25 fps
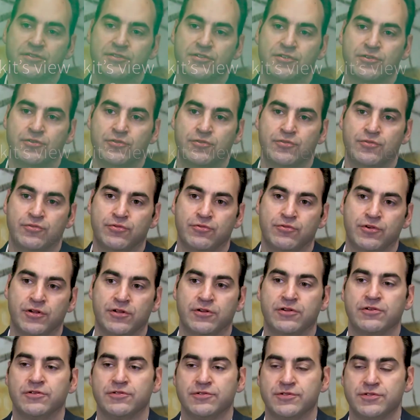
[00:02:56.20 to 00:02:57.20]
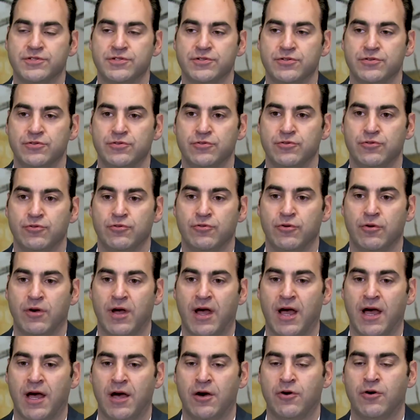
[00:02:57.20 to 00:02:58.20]
is critical to
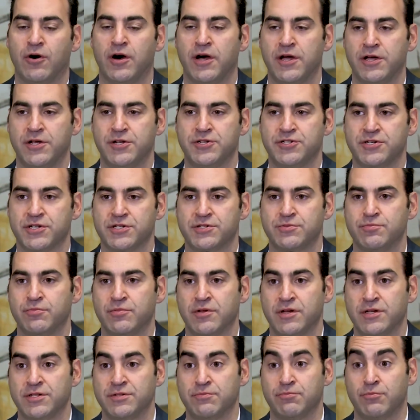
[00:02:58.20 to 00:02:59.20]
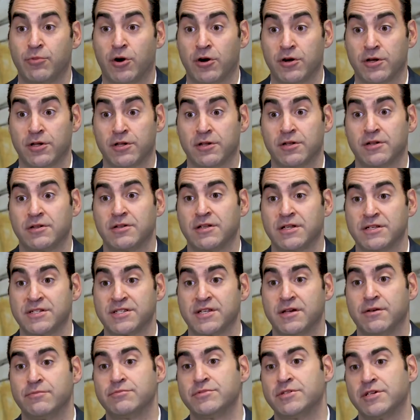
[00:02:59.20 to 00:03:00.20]
how I H S Markit has
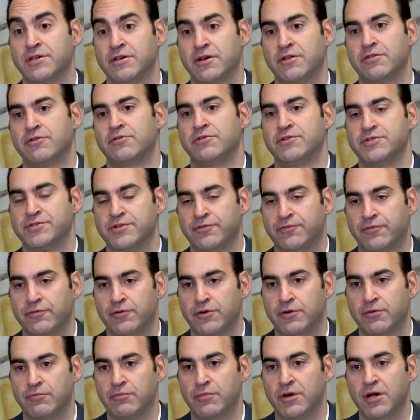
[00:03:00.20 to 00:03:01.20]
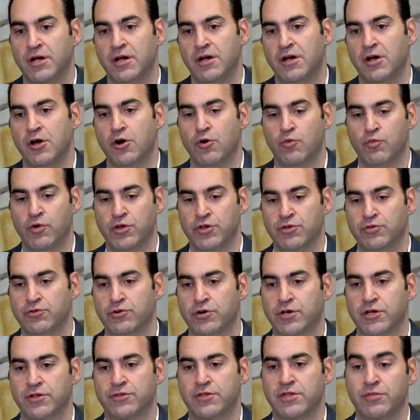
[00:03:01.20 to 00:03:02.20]
come together as a firm. When you
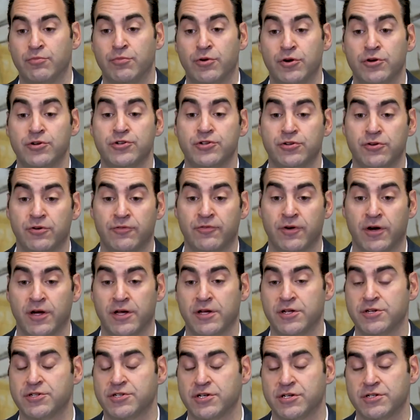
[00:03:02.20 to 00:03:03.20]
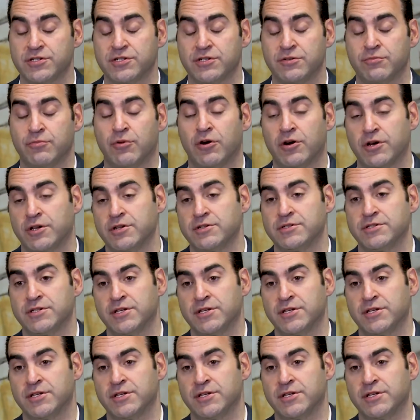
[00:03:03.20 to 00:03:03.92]
look at the merger of I H S and Markit